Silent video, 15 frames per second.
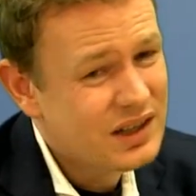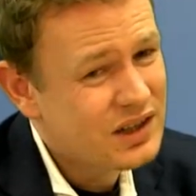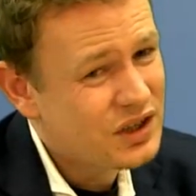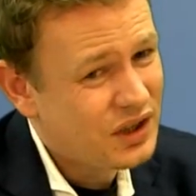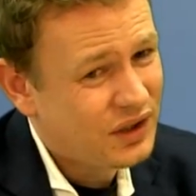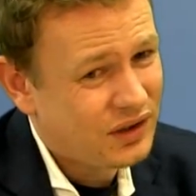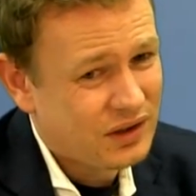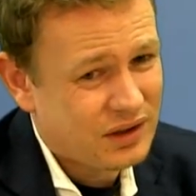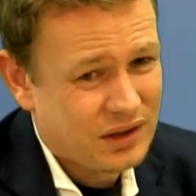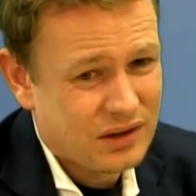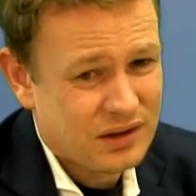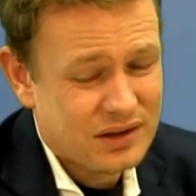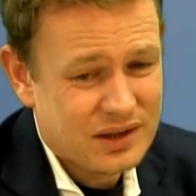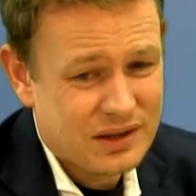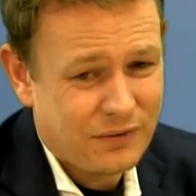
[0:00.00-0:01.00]
just, you know,
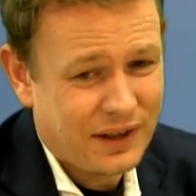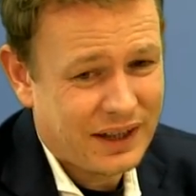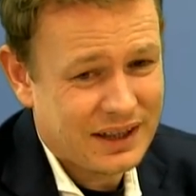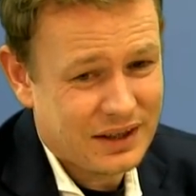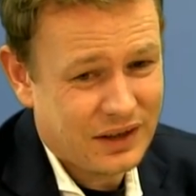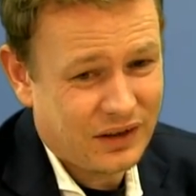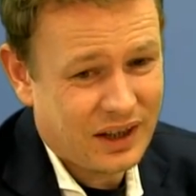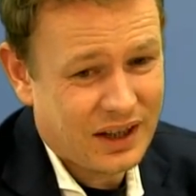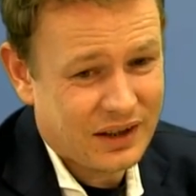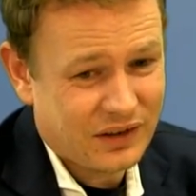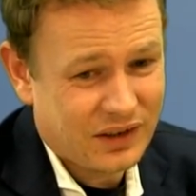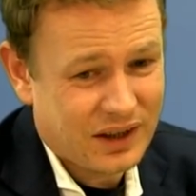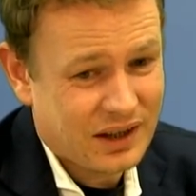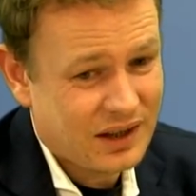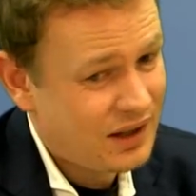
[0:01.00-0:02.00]
defending this guy and
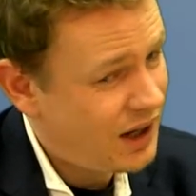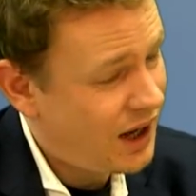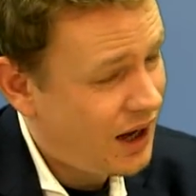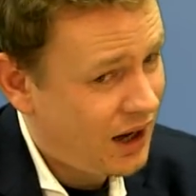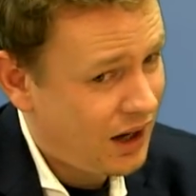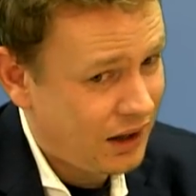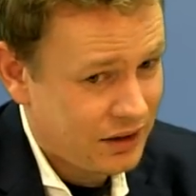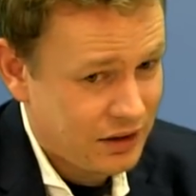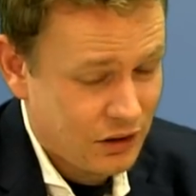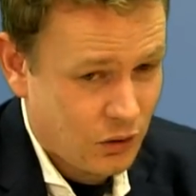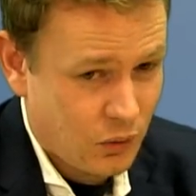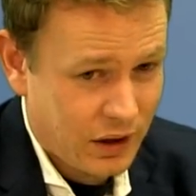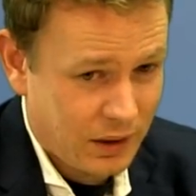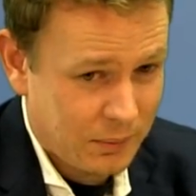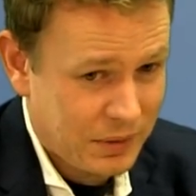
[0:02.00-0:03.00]
saying, haha, your
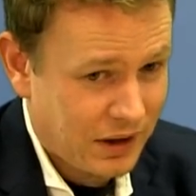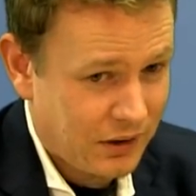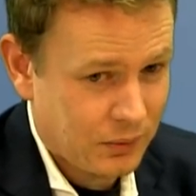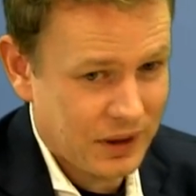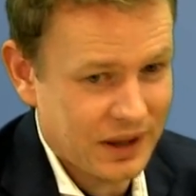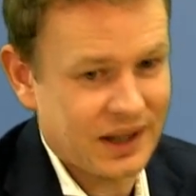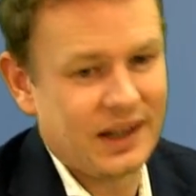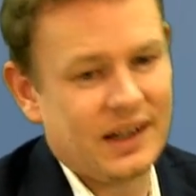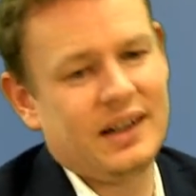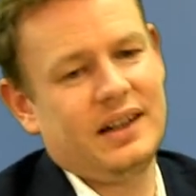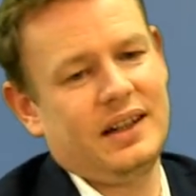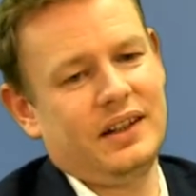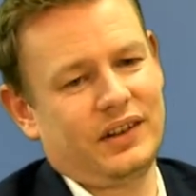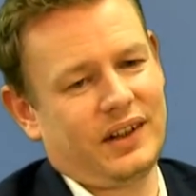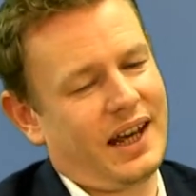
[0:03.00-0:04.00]
queen on b3
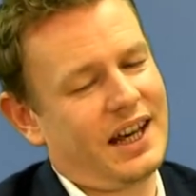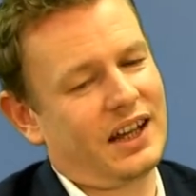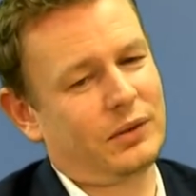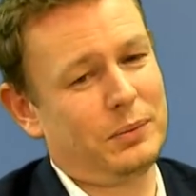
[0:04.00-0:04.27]
is as